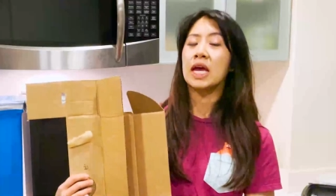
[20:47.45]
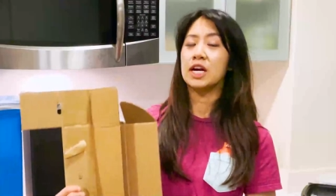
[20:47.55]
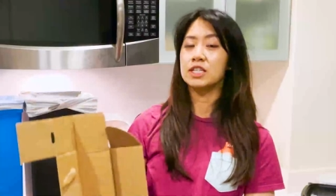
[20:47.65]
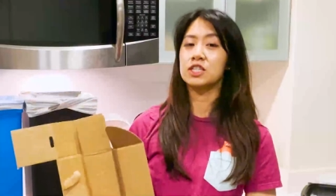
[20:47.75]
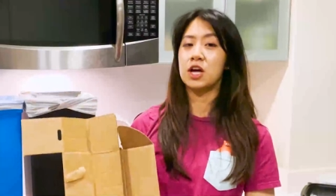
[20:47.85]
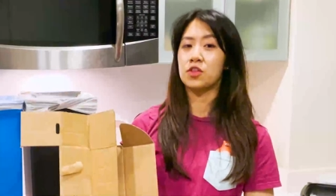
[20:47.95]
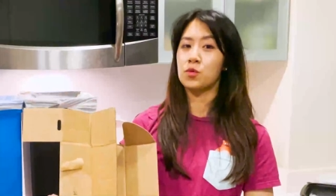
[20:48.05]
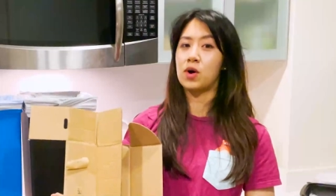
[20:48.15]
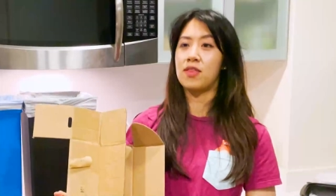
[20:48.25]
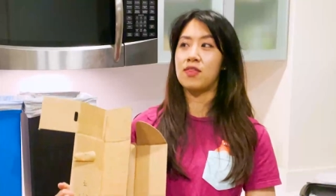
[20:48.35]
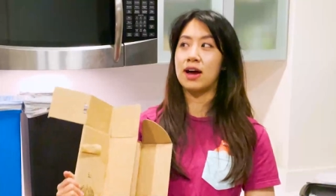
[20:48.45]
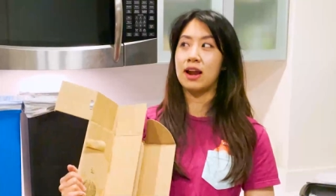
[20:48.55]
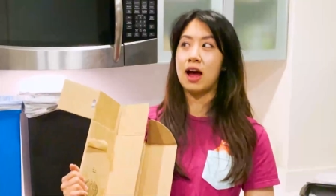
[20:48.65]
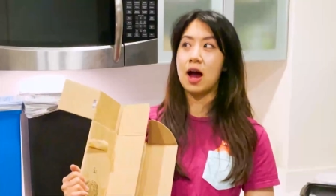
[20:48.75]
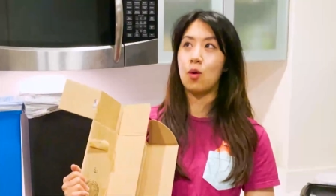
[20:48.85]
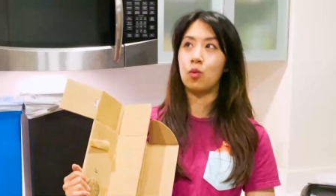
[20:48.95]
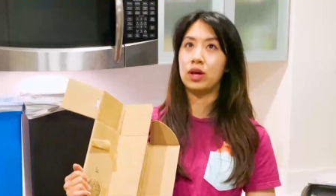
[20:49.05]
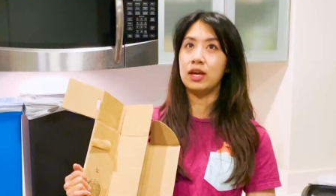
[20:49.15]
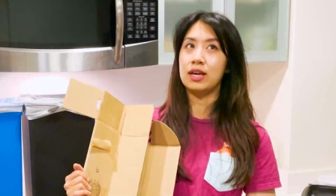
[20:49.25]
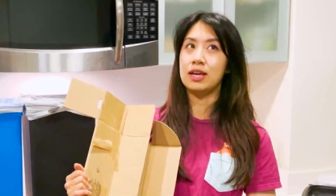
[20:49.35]
Here's another one that
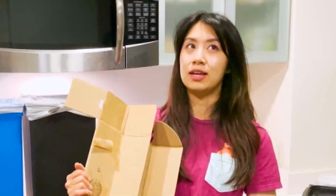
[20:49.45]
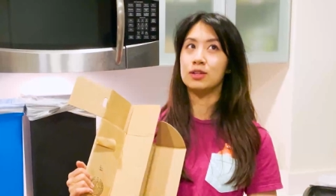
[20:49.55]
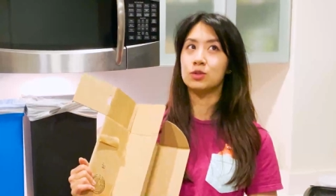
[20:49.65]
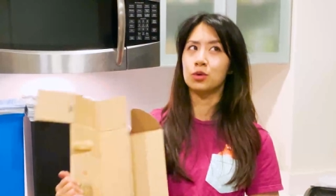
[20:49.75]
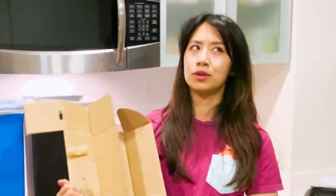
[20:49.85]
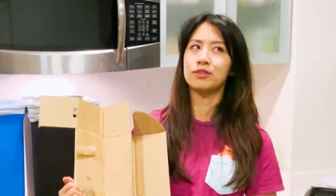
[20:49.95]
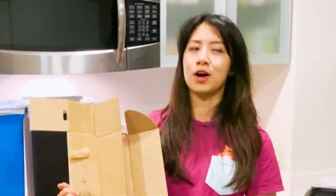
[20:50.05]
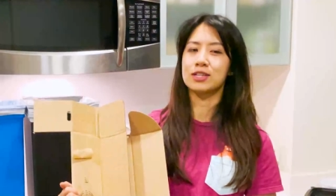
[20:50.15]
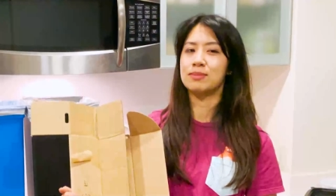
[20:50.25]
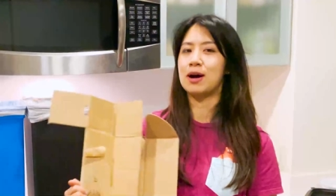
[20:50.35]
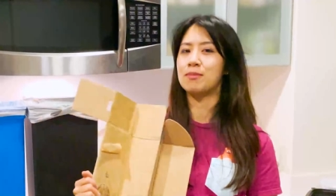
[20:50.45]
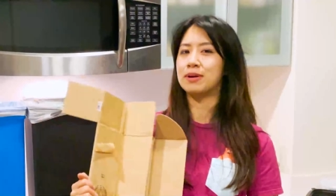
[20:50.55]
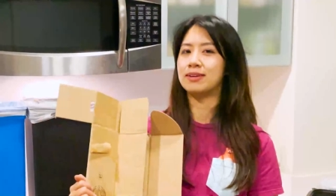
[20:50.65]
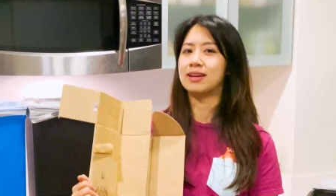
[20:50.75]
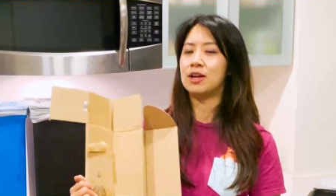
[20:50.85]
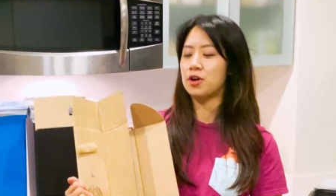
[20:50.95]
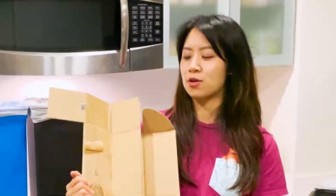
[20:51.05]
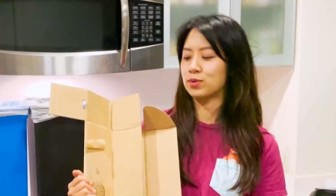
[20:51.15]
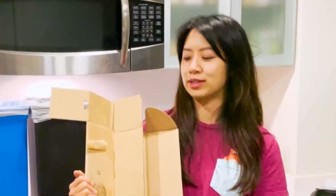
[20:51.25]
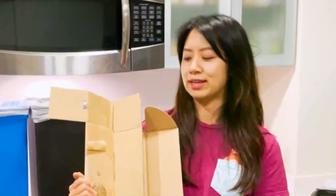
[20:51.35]
we sort of talked about, but
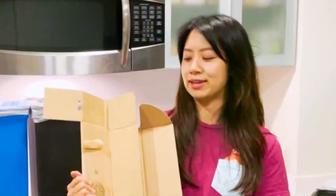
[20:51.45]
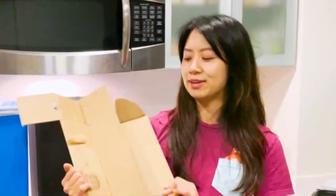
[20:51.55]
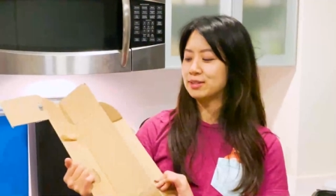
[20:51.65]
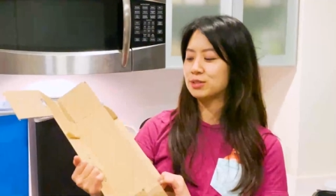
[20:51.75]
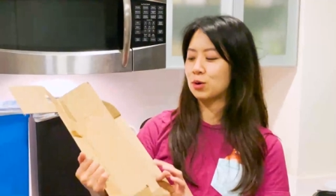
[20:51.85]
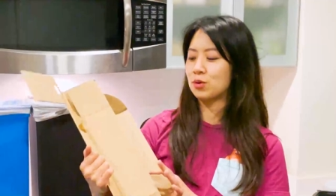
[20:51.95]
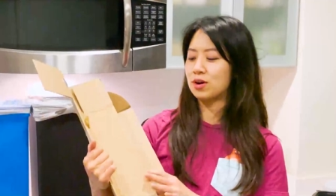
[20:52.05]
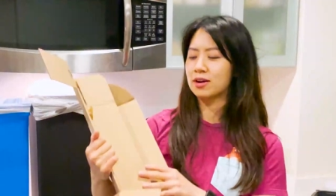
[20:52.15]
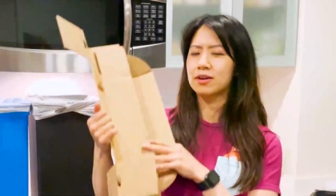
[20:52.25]
not really. So